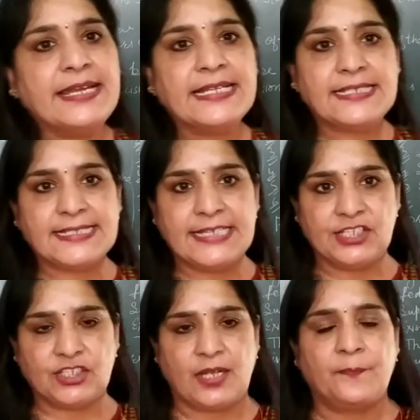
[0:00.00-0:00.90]

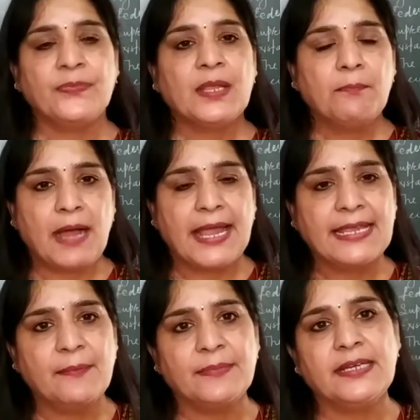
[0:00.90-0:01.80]
legislature.
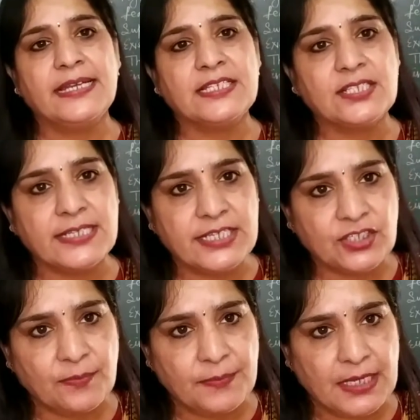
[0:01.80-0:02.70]
Bicameral
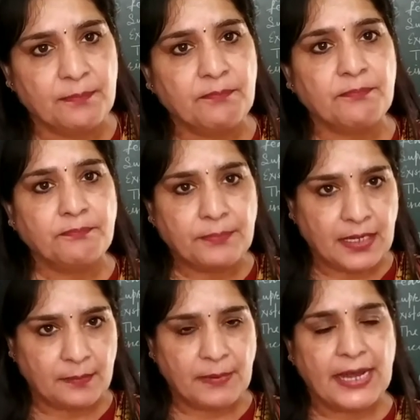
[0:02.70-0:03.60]
legislature means
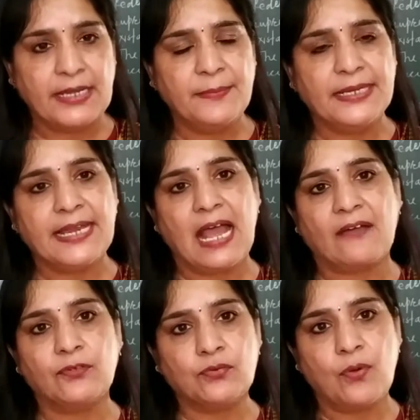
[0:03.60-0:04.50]
parliament
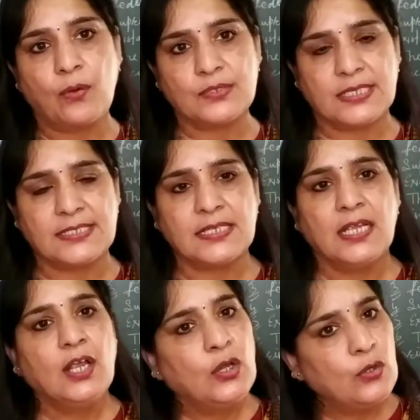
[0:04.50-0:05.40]
have two houses,
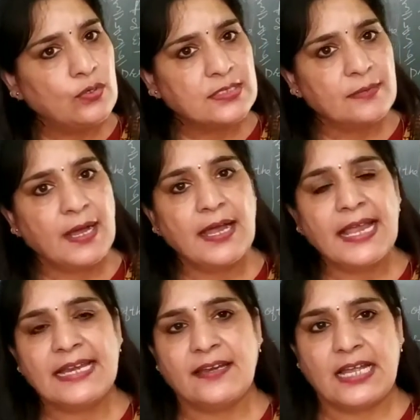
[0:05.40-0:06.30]
Lok Sabha
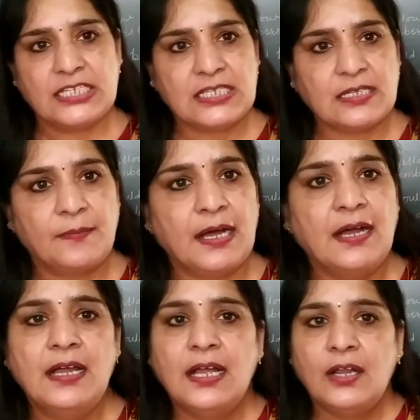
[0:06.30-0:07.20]
and Rajya Sabha.
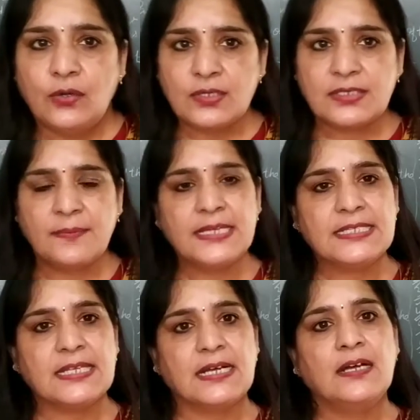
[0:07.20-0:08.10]
Lok Sabha is
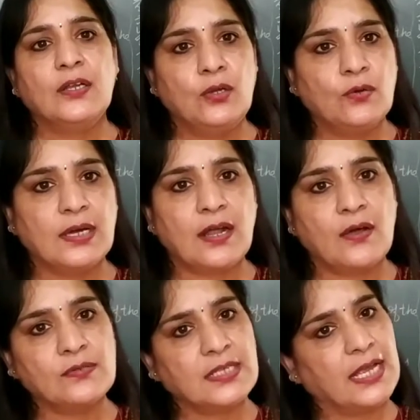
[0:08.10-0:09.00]
a lower
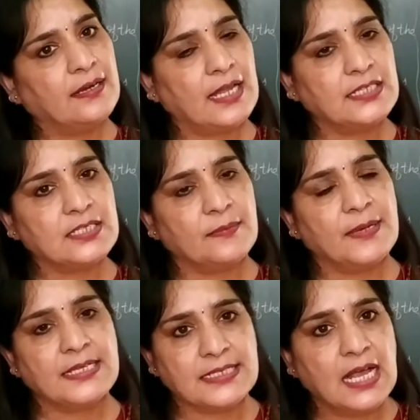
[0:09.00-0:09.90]
house and Rajya
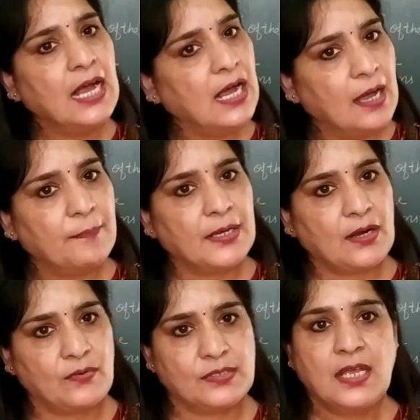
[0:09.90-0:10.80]
Sabha is a upper
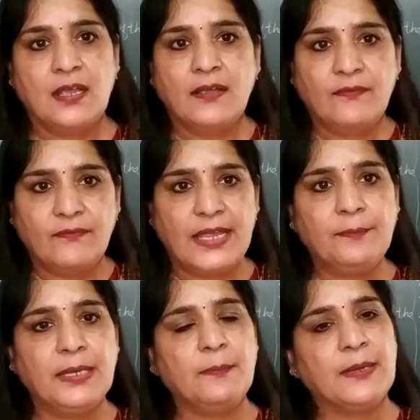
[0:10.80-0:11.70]
house. When
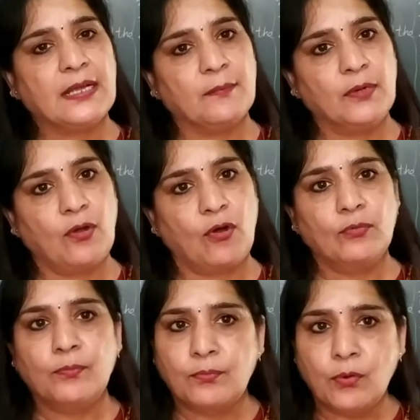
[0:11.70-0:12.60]
bill become
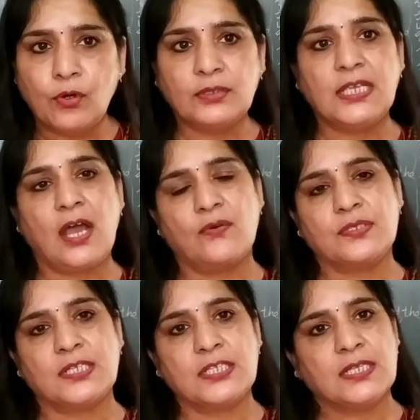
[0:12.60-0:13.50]
law, both the
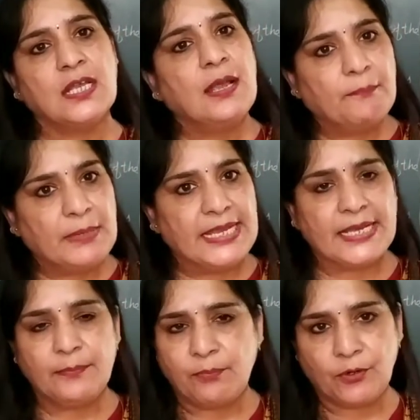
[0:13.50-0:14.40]
houses play an
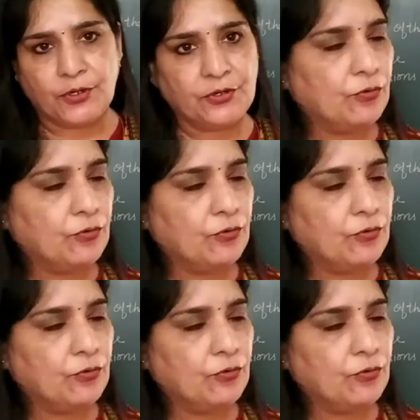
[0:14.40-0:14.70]
important